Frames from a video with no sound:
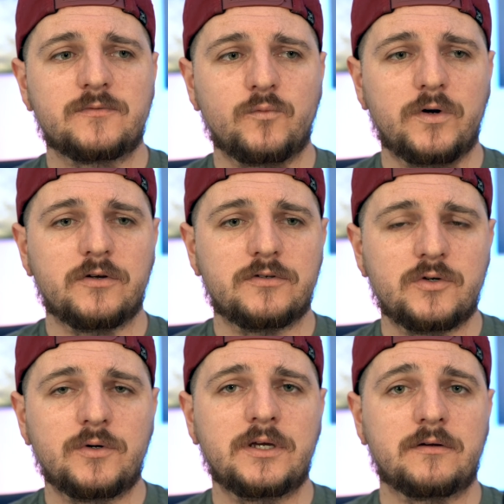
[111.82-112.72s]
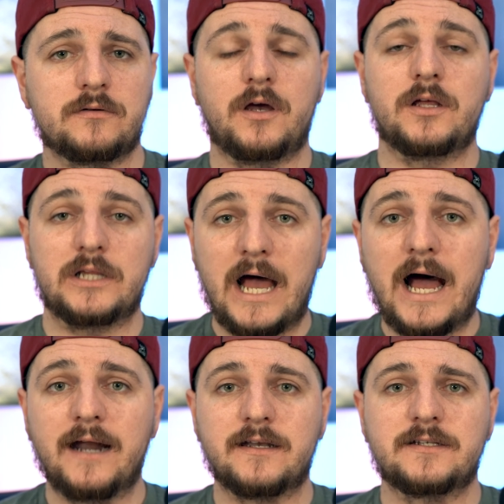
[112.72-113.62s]
what you're doing a
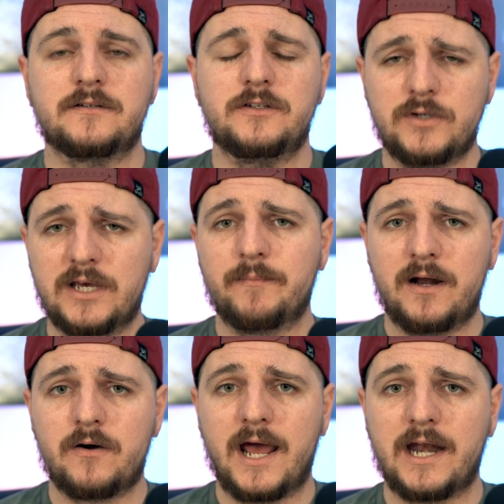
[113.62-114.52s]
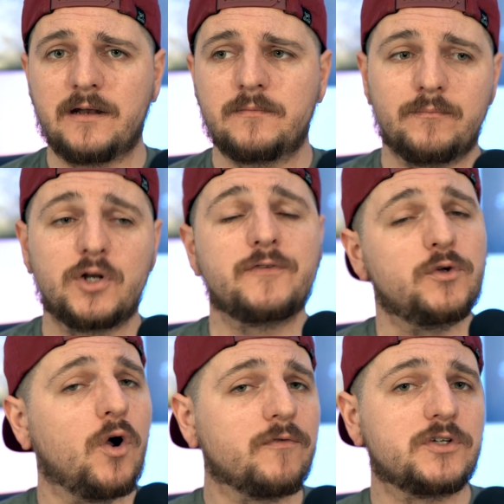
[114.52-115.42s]
lot, you get better at it. But if
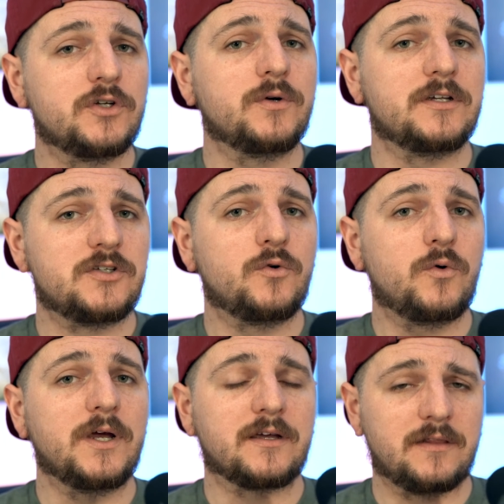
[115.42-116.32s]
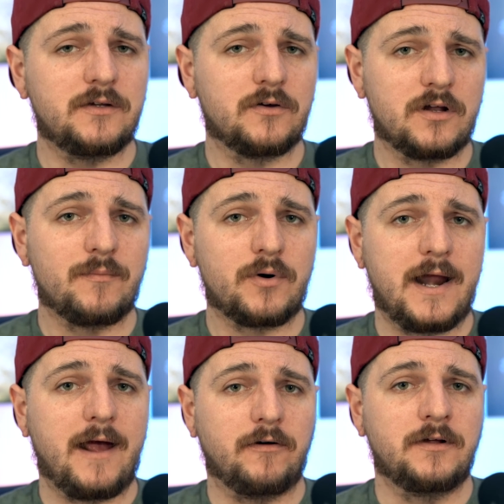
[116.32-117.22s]
you overdo it too quick, then you're going to
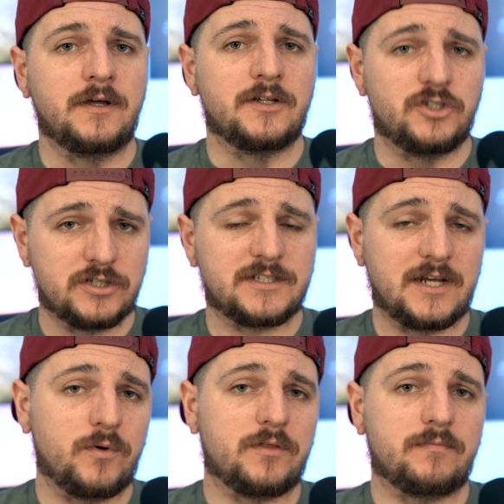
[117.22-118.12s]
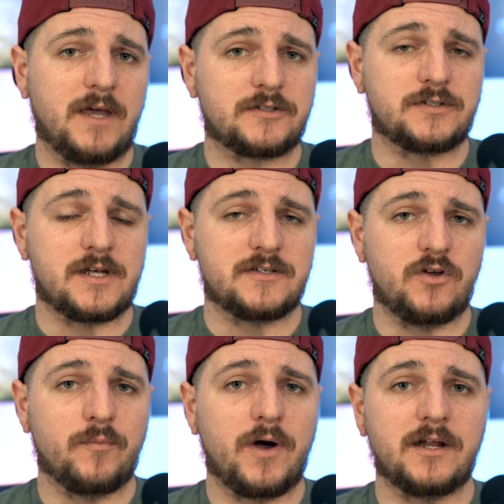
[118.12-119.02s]
burn out. Just like with exercising
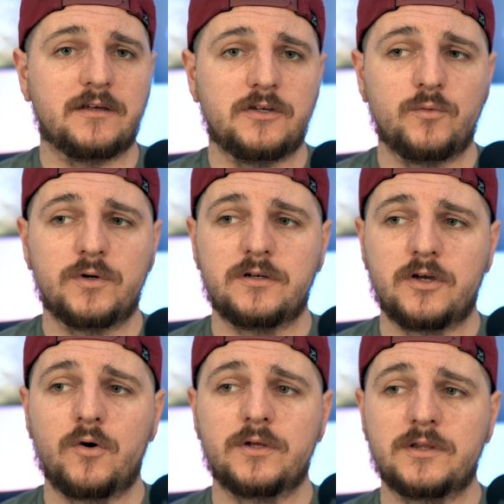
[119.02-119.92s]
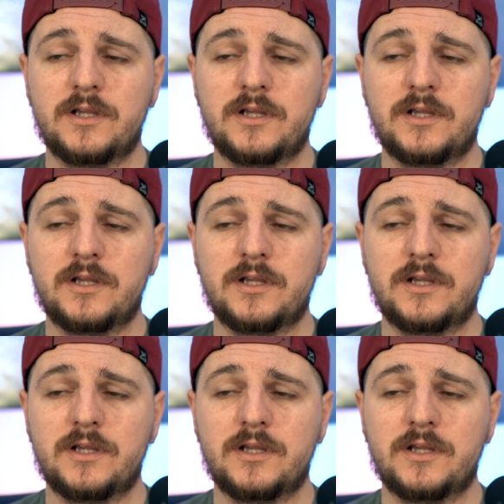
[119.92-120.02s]
your body, you wouldn't go and